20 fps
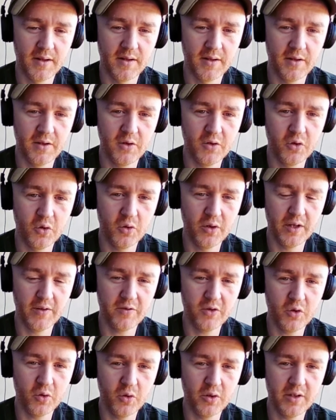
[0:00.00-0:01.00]
You don't have to
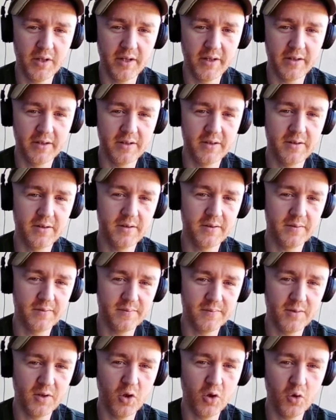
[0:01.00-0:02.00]
go to that
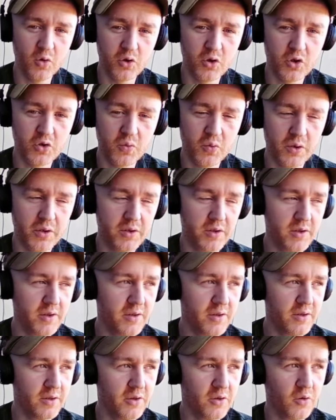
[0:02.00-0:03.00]
lunch with
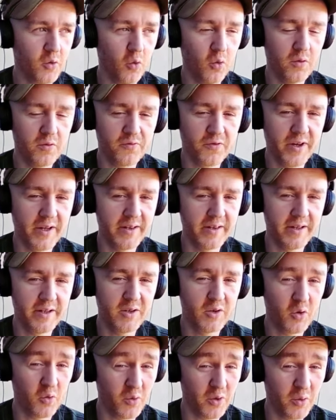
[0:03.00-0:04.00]
your old friend that you
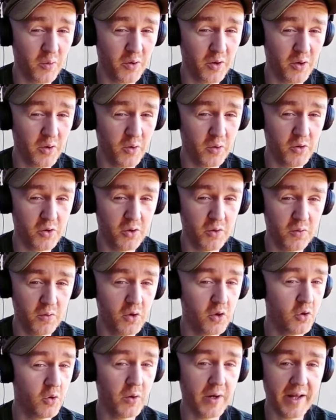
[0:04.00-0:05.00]
don't really want to go to. You
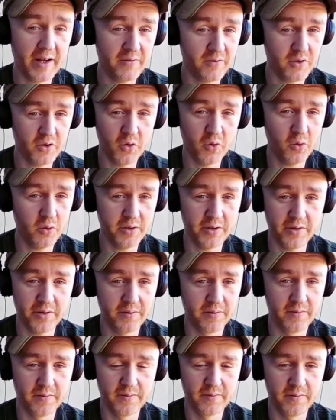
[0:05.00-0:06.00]
don't have to go there.
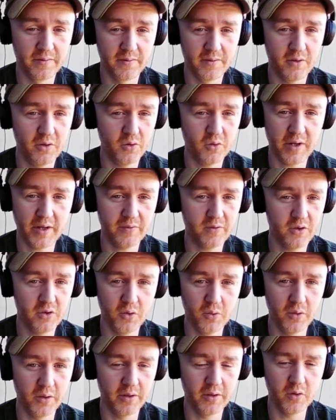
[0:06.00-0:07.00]
You don't have to
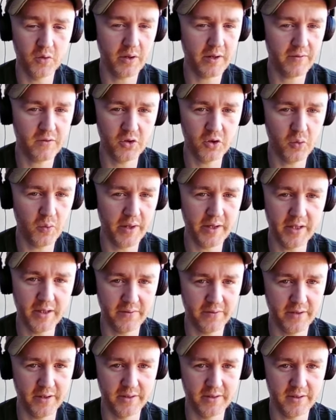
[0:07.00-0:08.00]
do it. You don't have to do any of
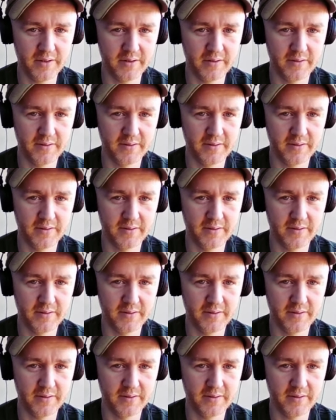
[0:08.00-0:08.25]
this.